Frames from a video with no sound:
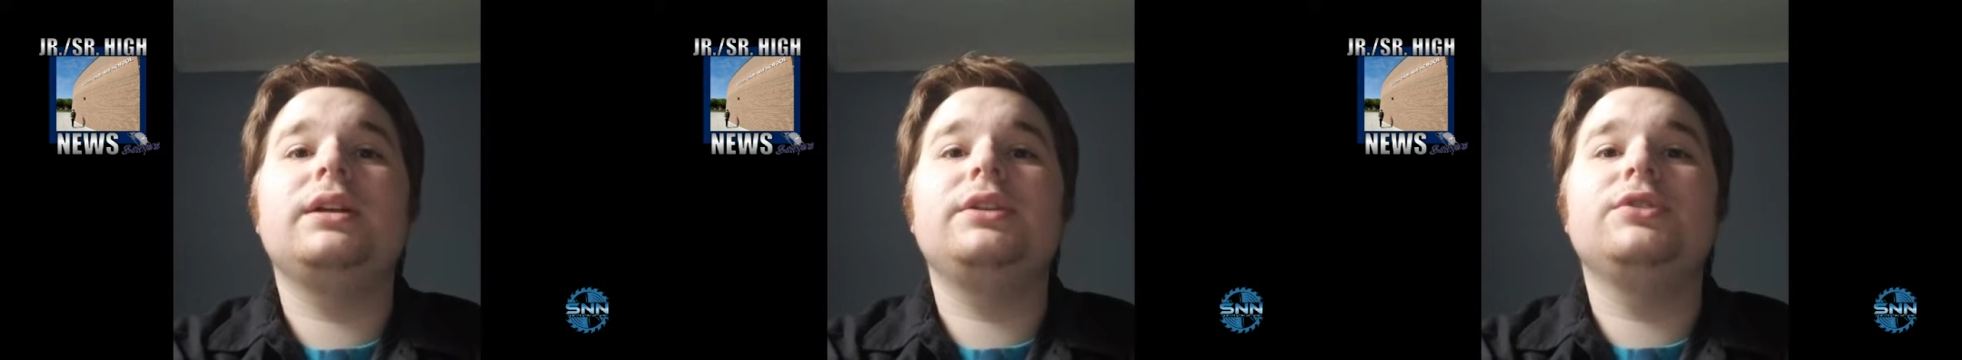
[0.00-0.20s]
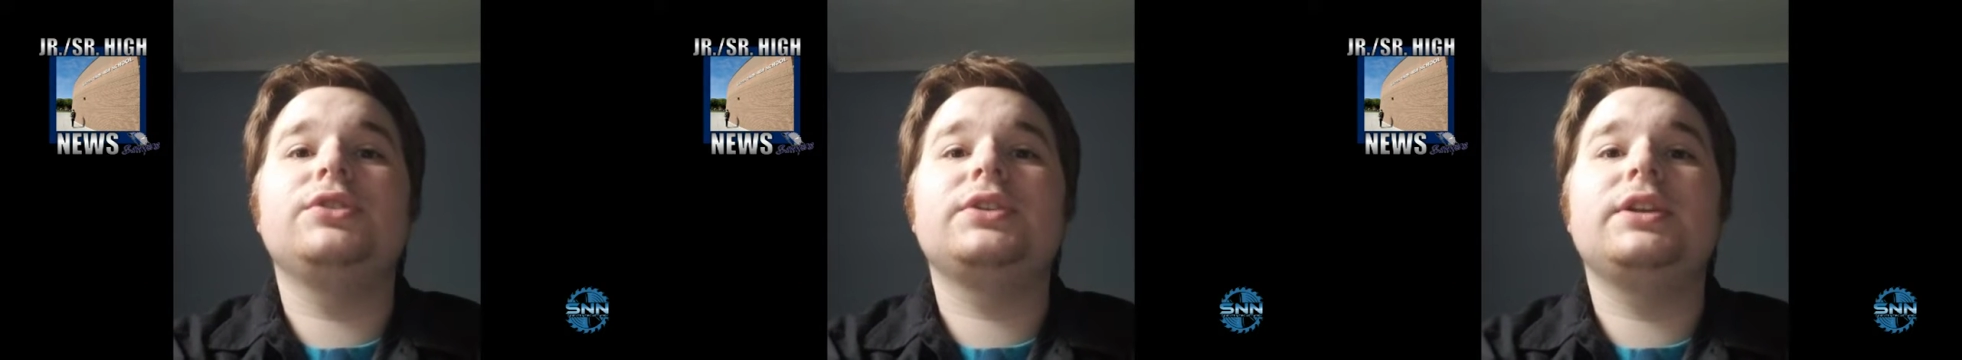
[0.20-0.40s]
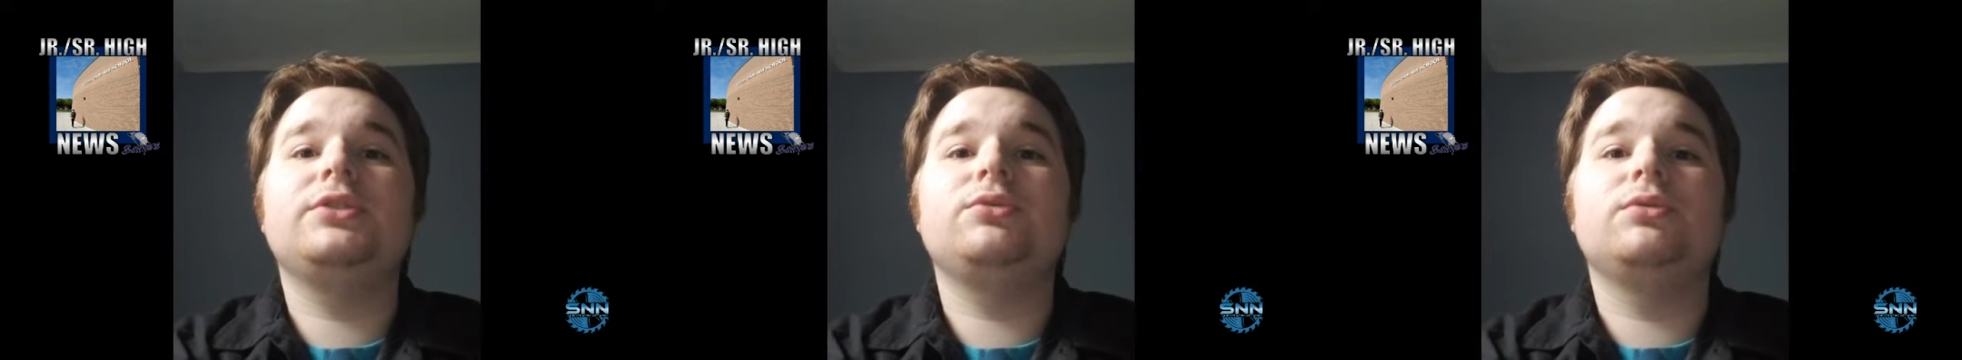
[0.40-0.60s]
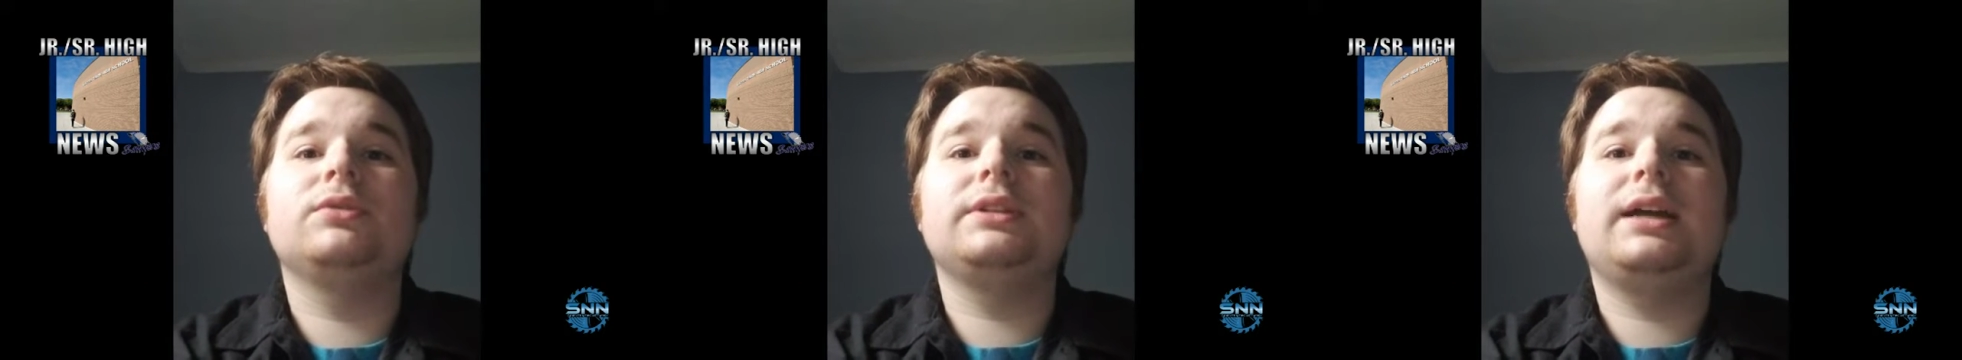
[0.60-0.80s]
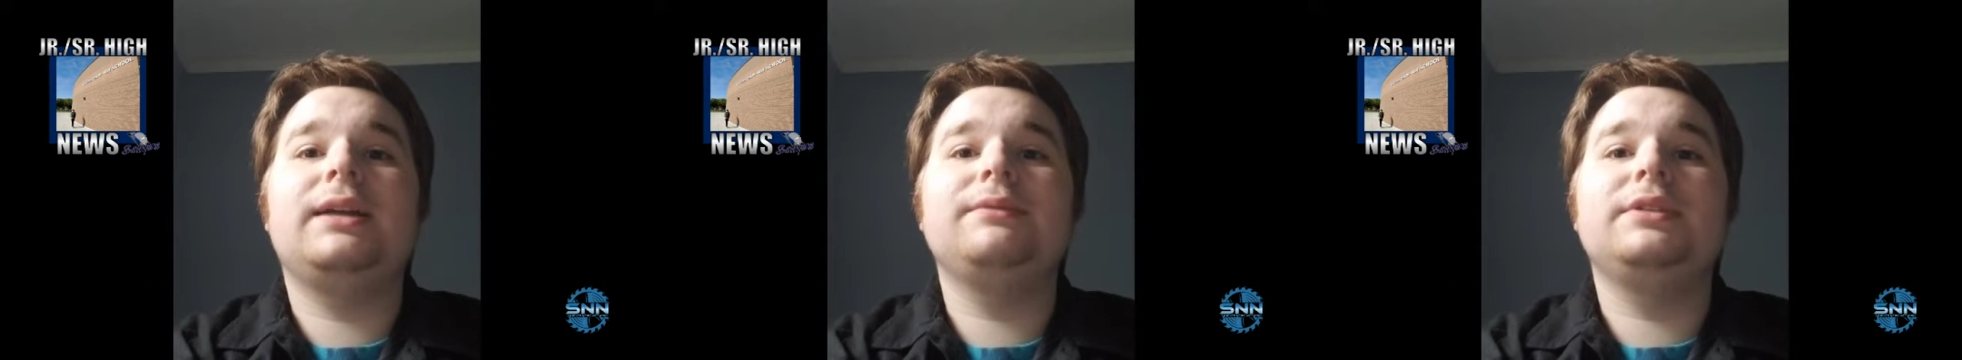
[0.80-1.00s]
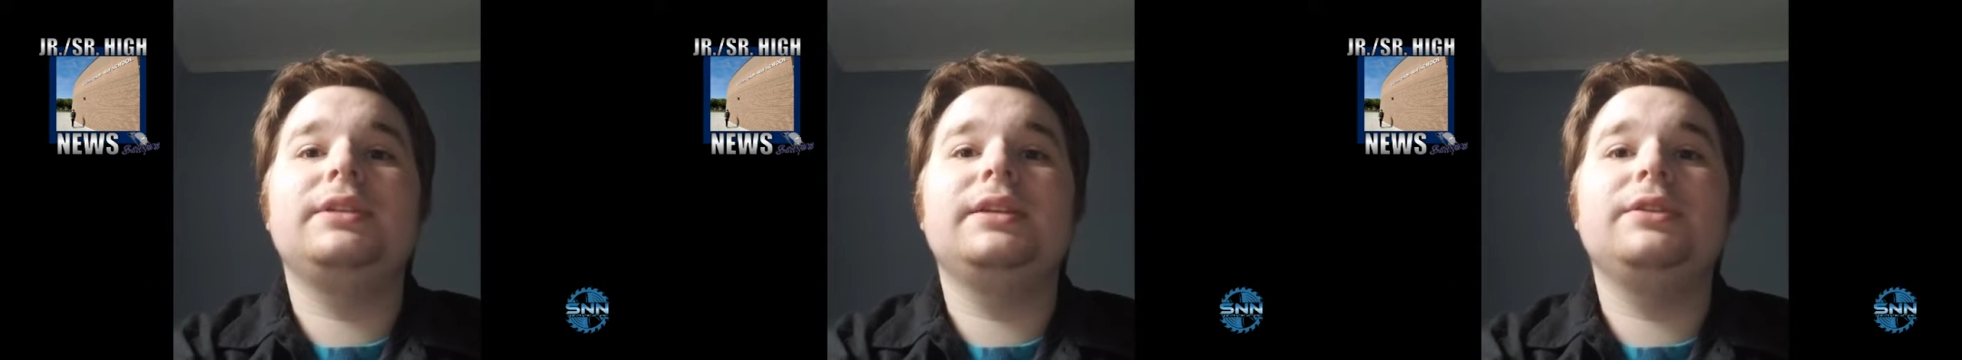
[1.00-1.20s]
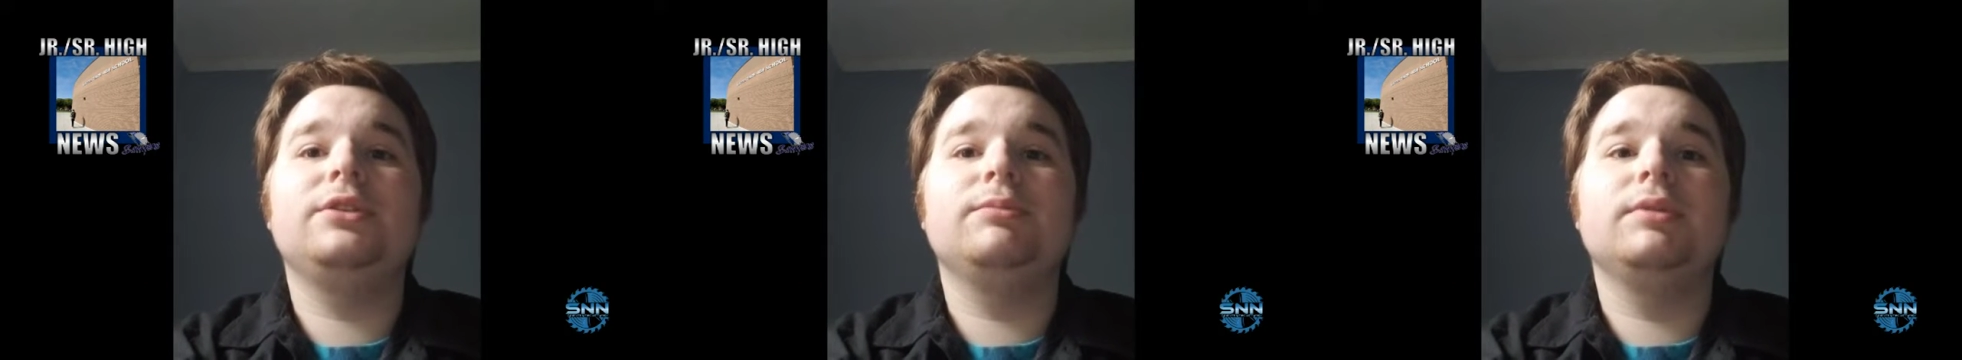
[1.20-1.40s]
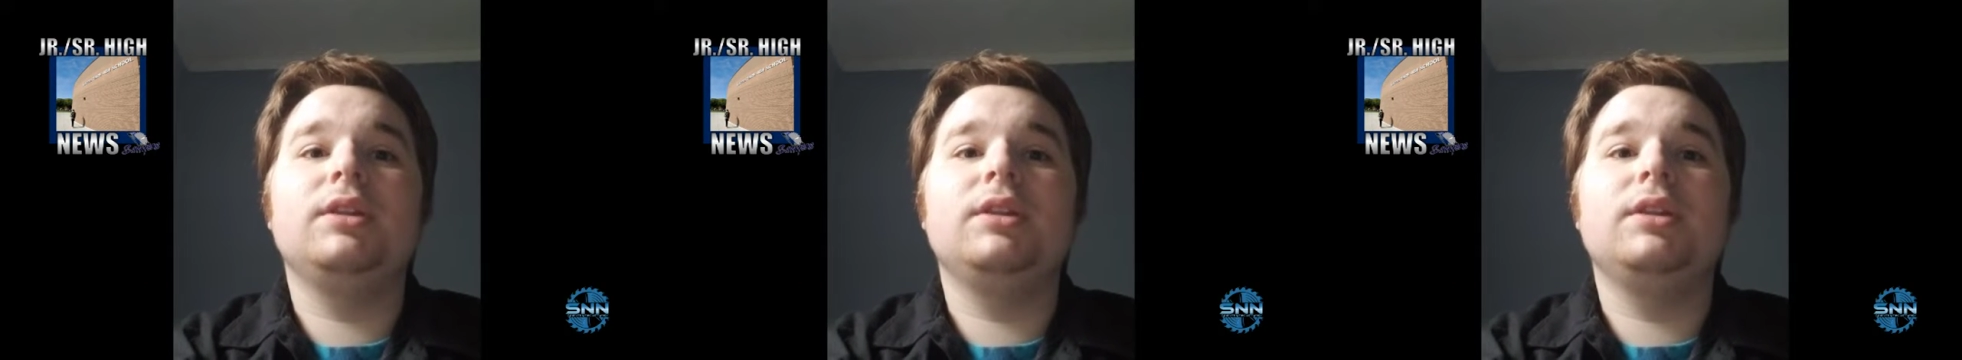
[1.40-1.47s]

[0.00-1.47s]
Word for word: your scheduled time to get your